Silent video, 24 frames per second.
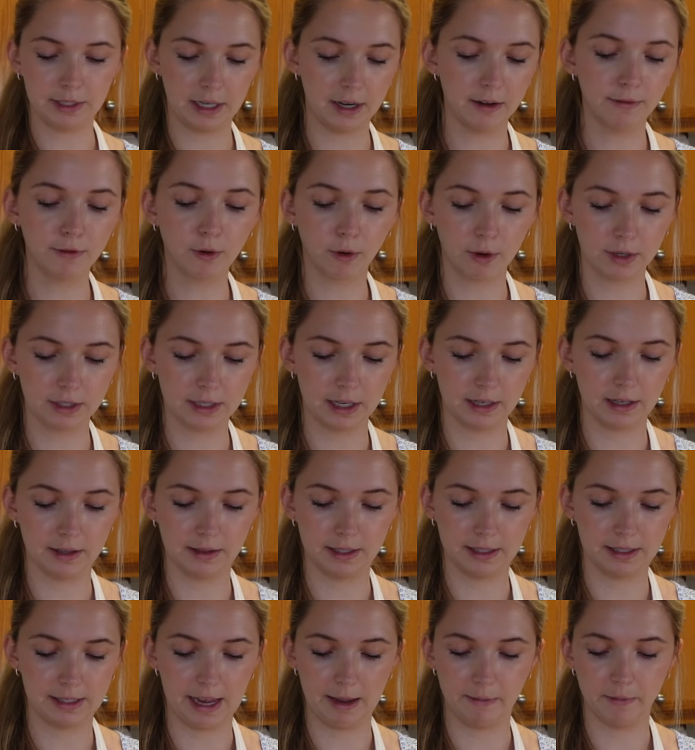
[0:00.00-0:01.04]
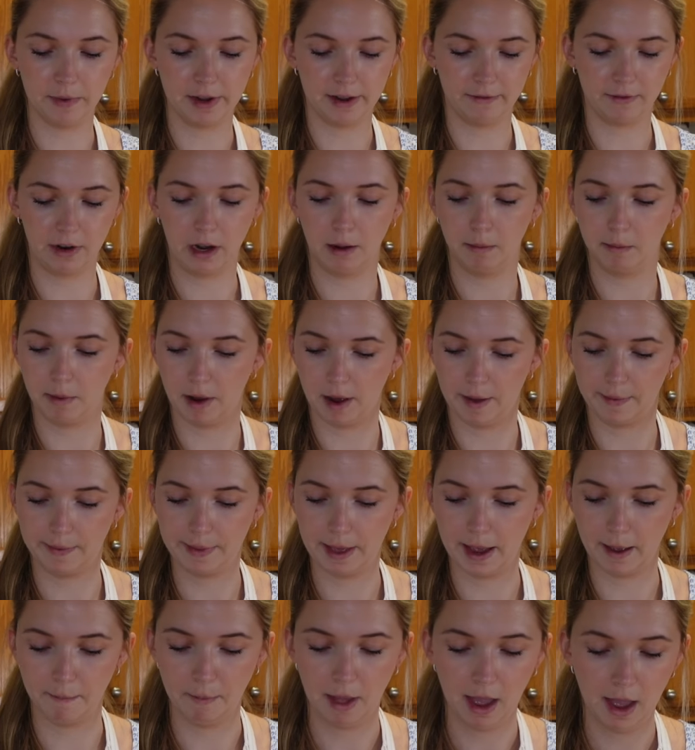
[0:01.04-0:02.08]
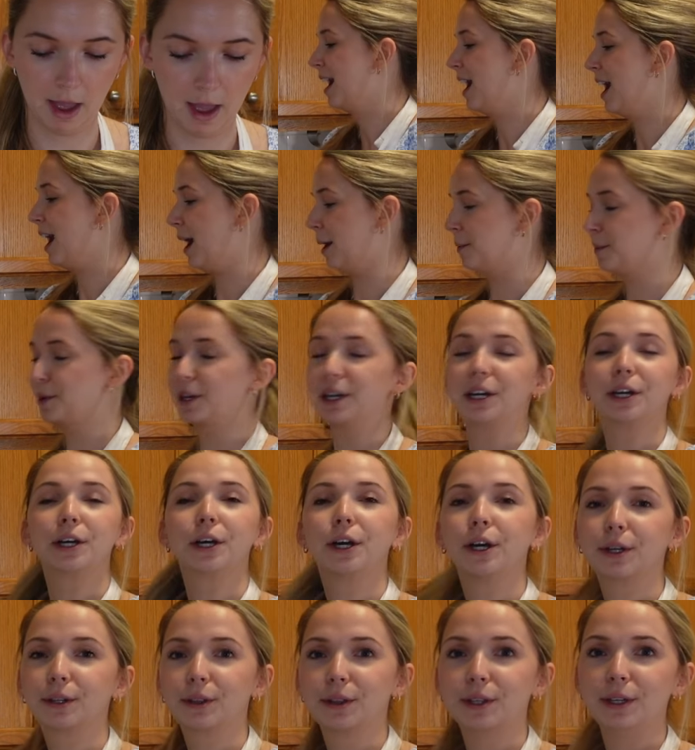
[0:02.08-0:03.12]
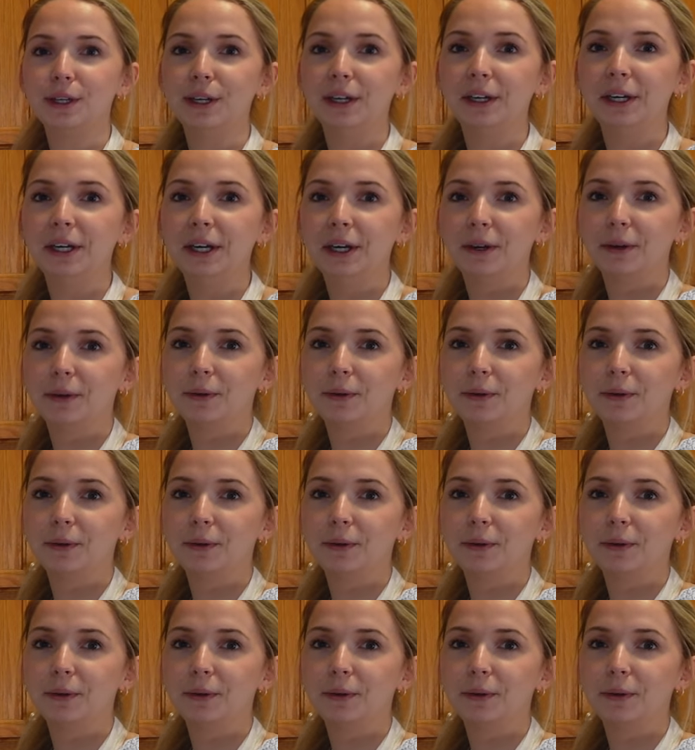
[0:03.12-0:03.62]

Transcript: and of course I did the same whenever I bought them. I'm gonna cook the